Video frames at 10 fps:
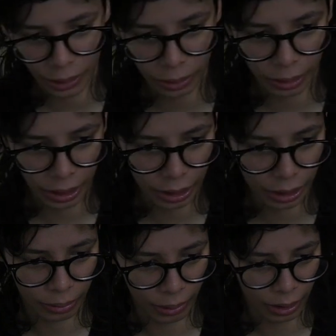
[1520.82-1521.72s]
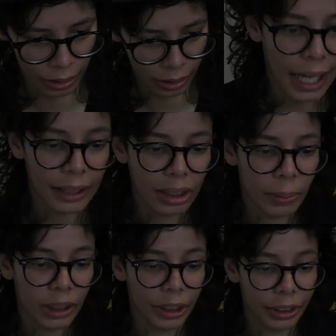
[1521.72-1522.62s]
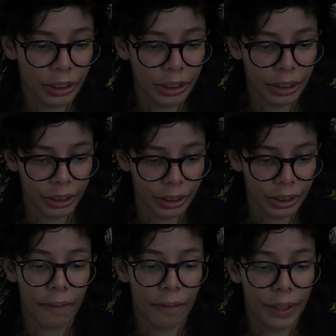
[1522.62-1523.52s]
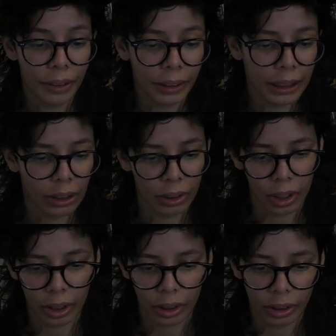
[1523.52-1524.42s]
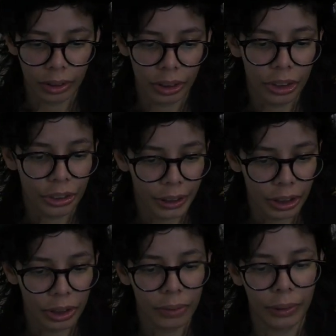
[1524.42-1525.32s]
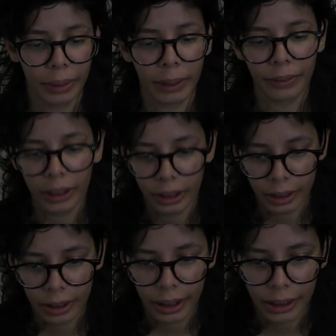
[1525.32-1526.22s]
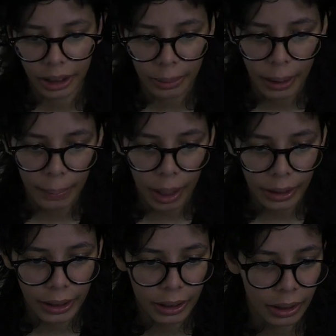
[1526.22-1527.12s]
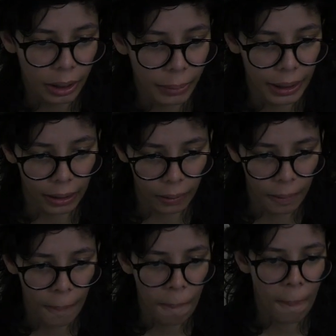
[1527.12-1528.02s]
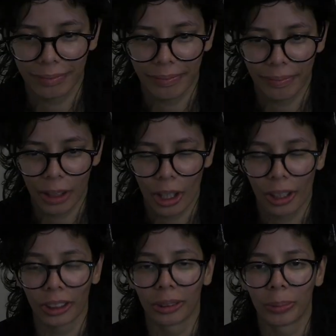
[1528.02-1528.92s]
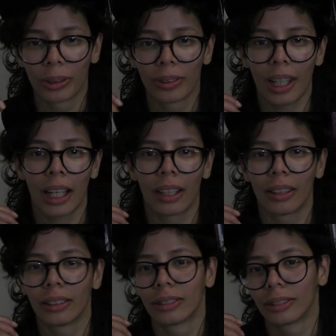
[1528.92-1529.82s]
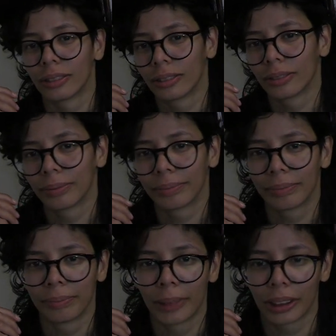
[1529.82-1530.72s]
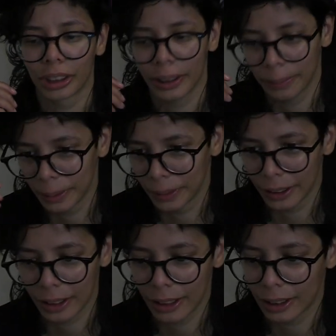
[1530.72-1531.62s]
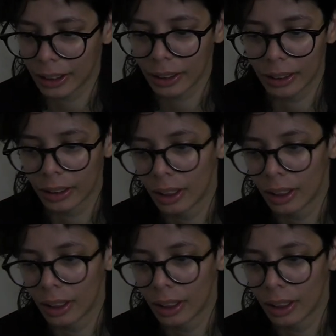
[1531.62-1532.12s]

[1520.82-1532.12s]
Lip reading: 261. I had spent years and years figuring out all the tricks to avoid my feelings, to exit my body, to numb it out. Horrible how much I've been realizing